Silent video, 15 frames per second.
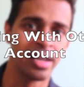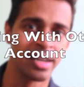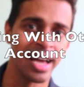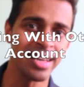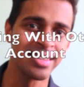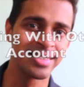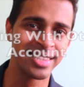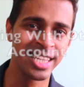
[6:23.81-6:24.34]

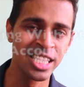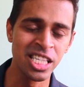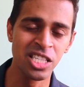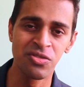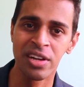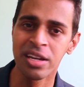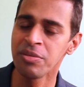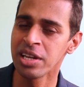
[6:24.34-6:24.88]
Guys, this is
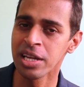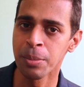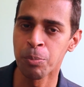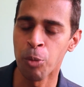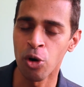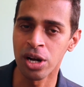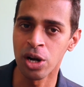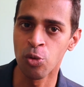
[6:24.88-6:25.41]
very very
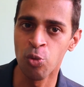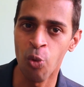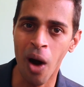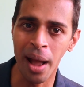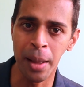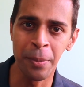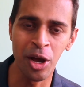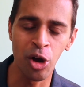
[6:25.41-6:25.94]
important.
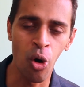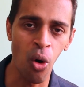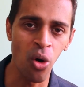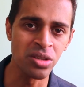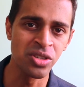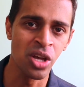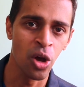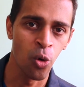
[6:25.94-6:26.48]
Why?
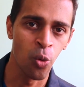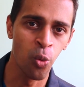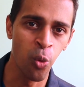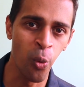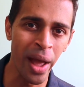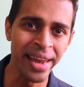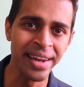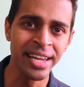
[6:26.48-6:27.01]
Because
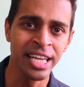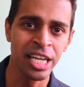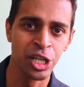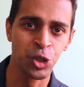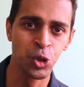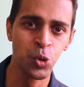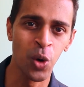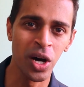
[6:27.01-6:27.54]
when
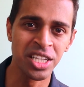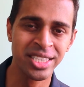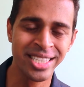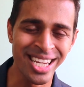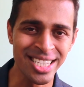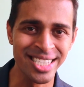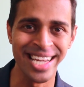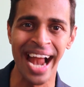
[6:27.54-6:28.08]
you are
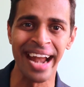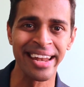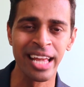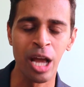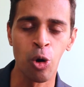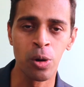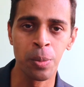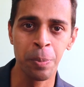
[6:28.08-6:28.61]
just
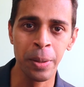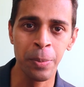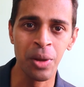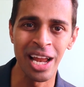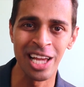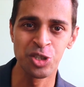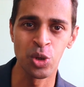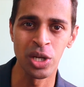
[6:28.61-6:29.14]
starting out, people
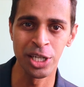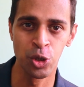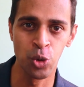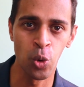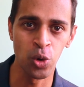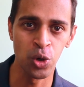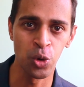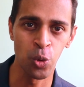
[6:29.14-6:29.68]
actually
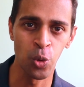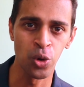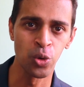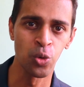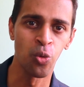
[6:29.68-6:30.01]
don't know you.